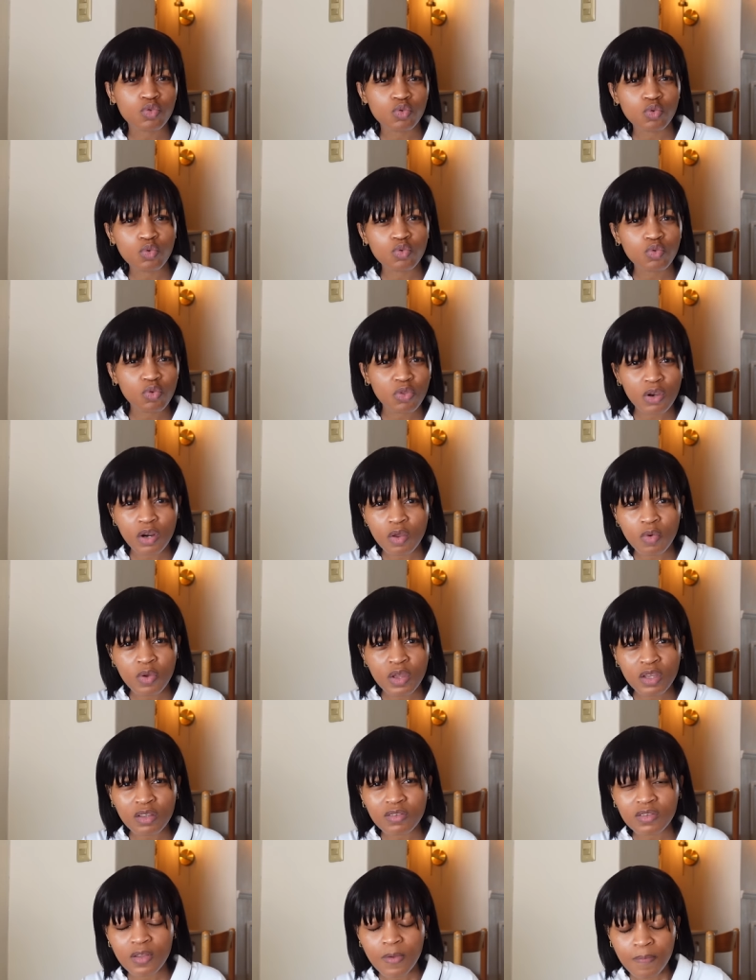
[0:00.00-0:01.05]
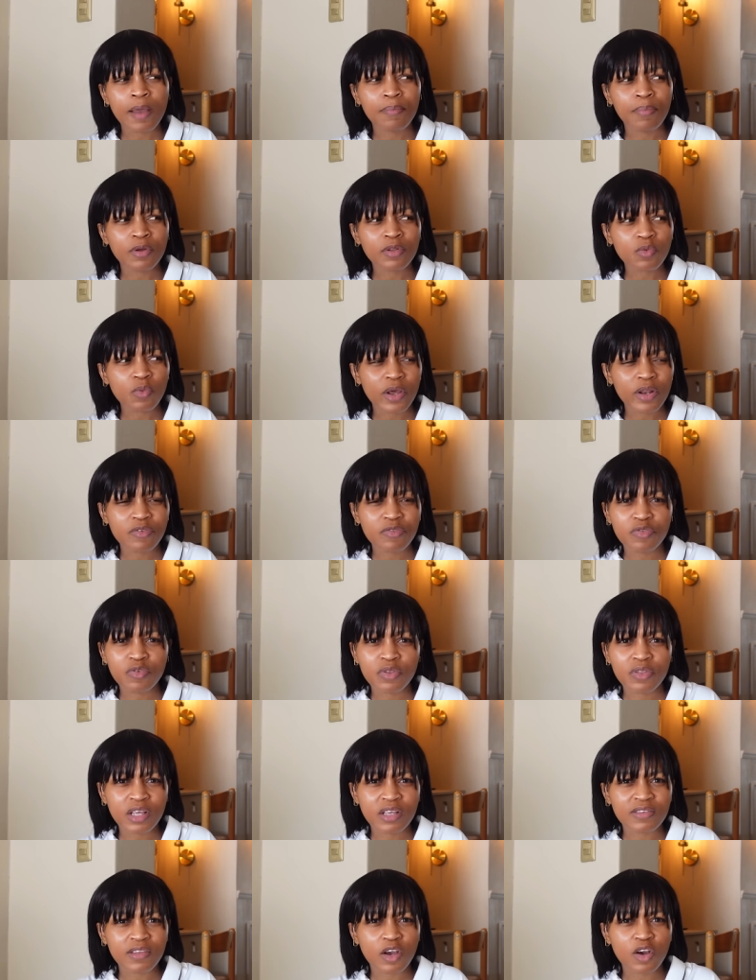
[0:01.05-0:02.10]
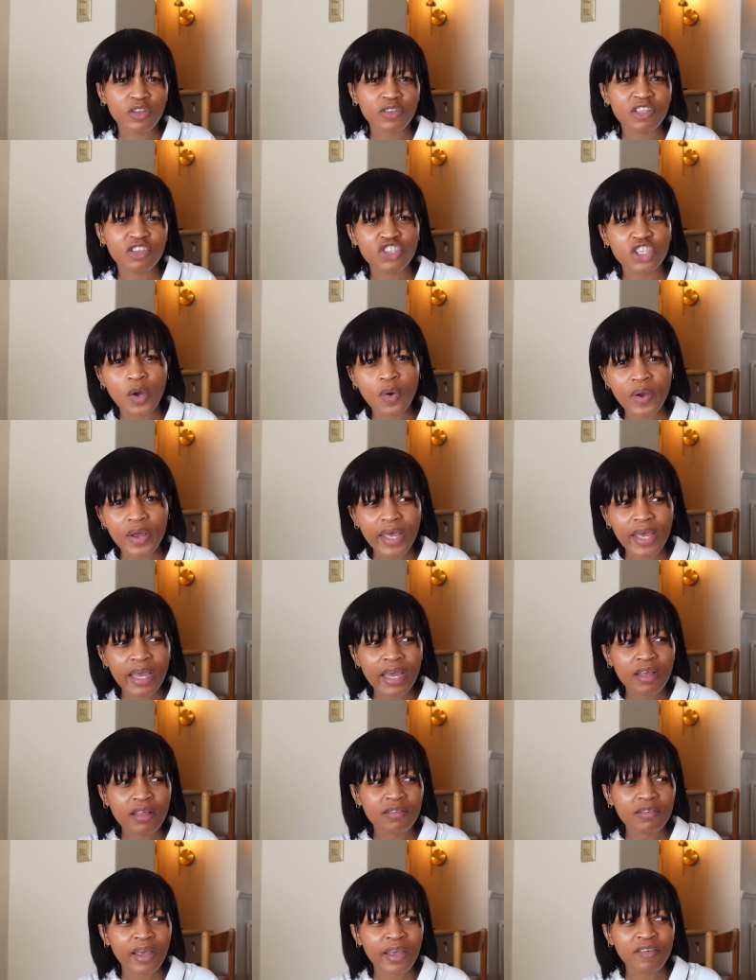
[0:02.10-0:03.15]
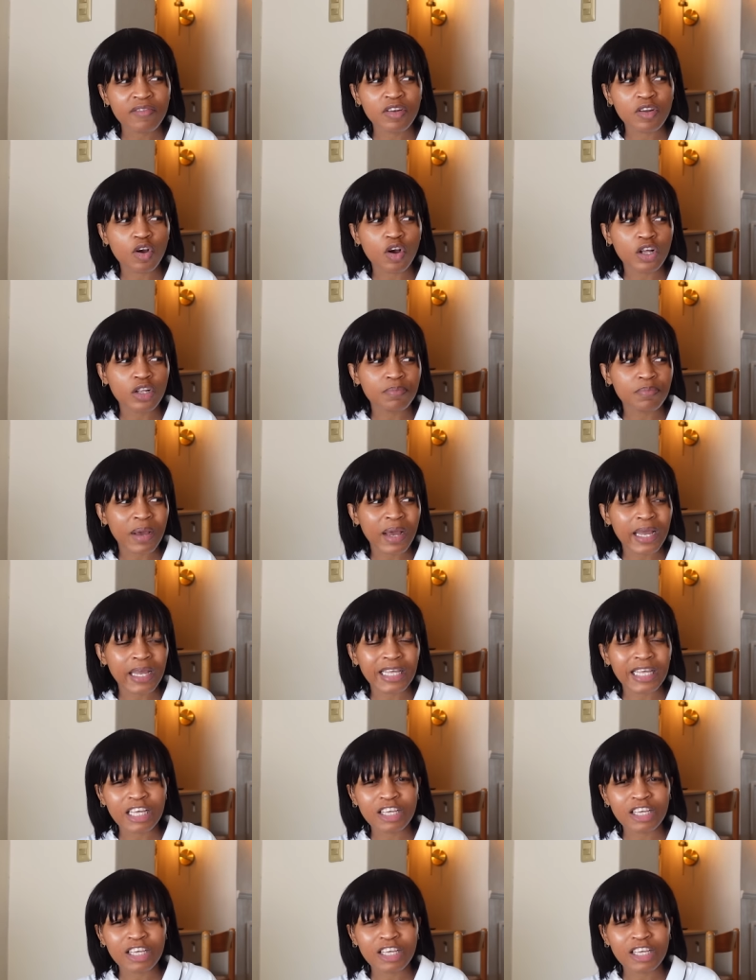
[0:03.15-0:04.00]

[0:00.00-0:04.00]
two to three weeks I bought quite a few things I got the shower heads I even got my